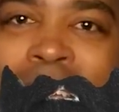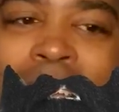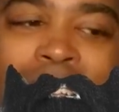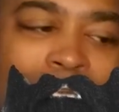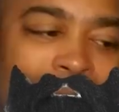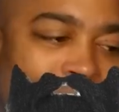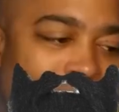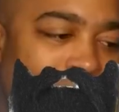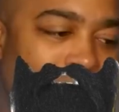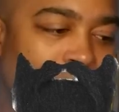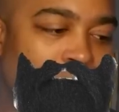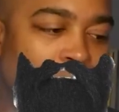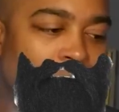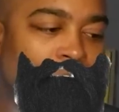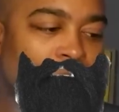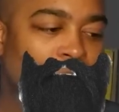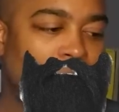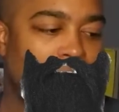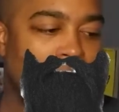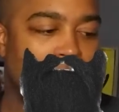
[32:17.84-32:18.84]
access
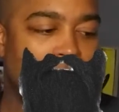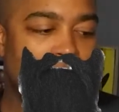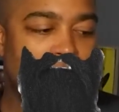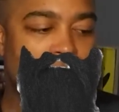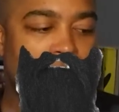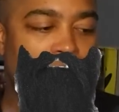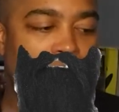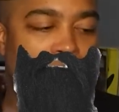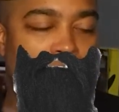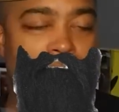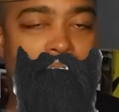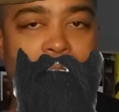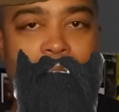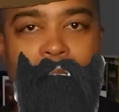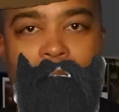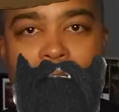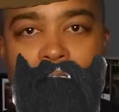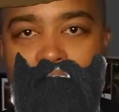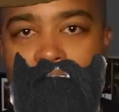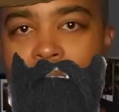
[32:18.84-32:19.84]
and un-
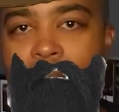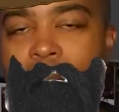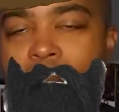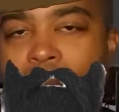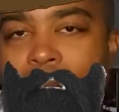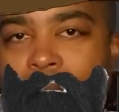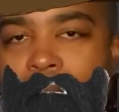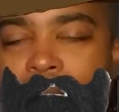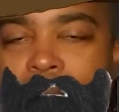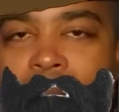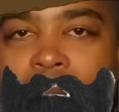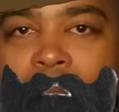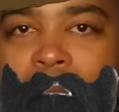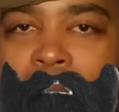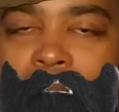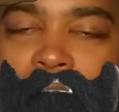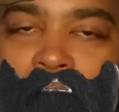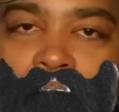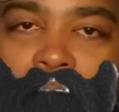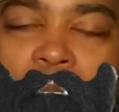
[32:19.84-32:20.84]
uncut,
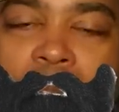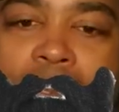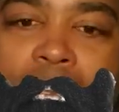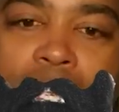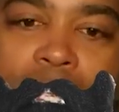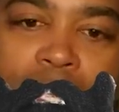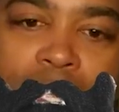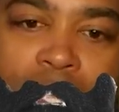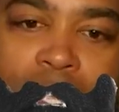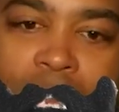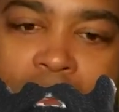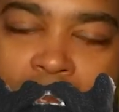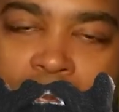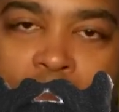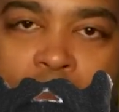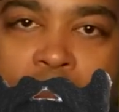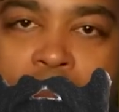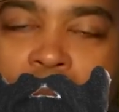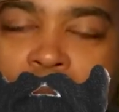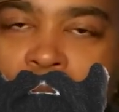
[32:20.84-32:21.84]
unedited reaction to Harry
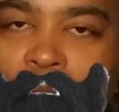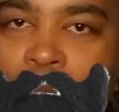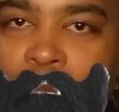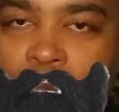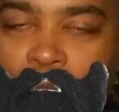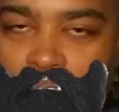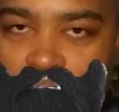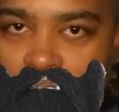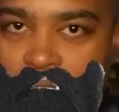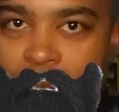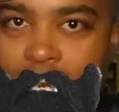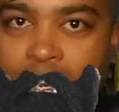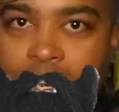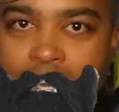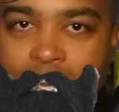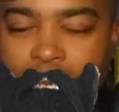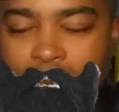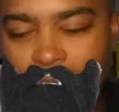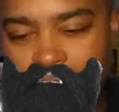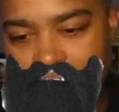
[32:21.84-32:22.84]
Potter, the full series,
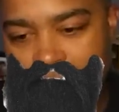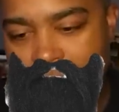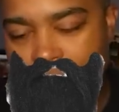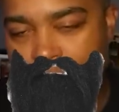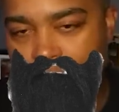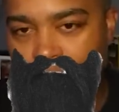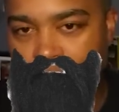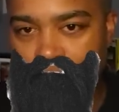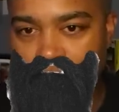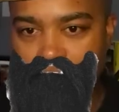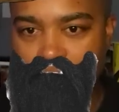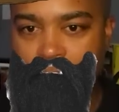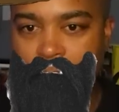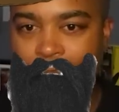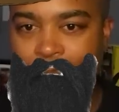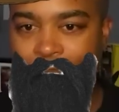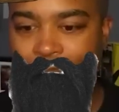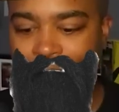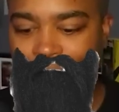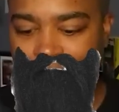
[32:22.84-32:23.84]
all nine movies,
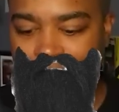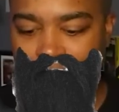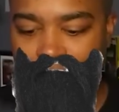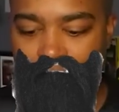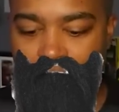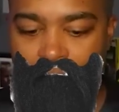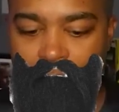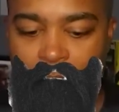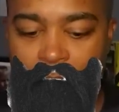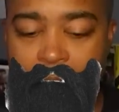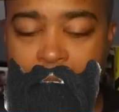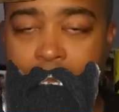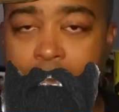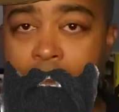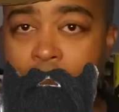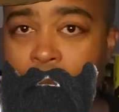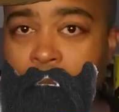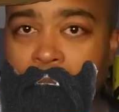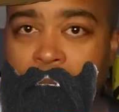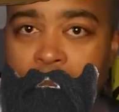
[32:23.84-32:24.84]
is
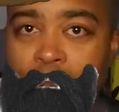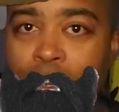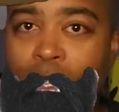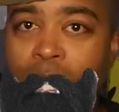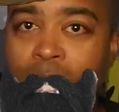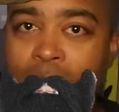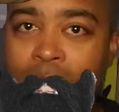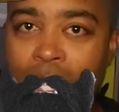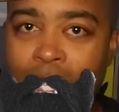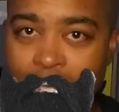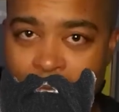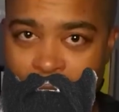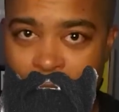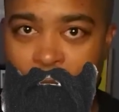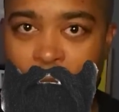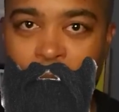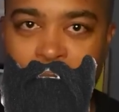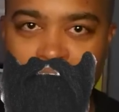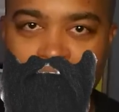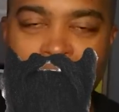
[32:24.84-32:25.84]
coming out
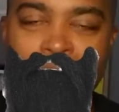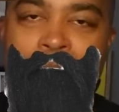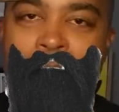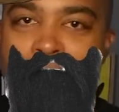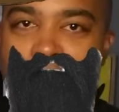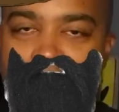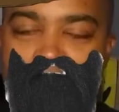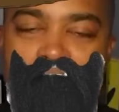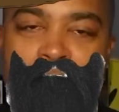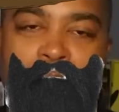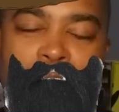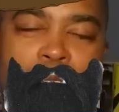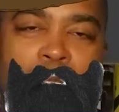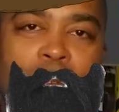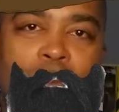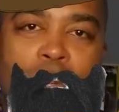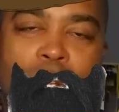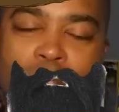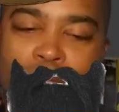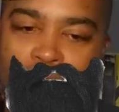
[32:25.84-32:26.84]
slowly on Patreon
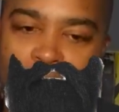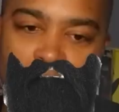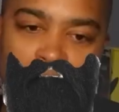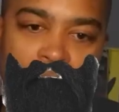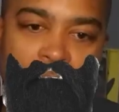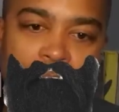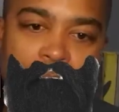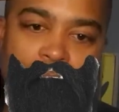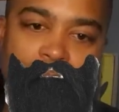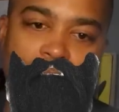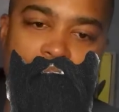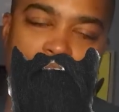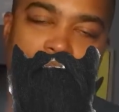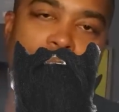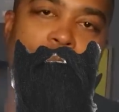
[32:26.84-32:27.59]
once a week. It's going to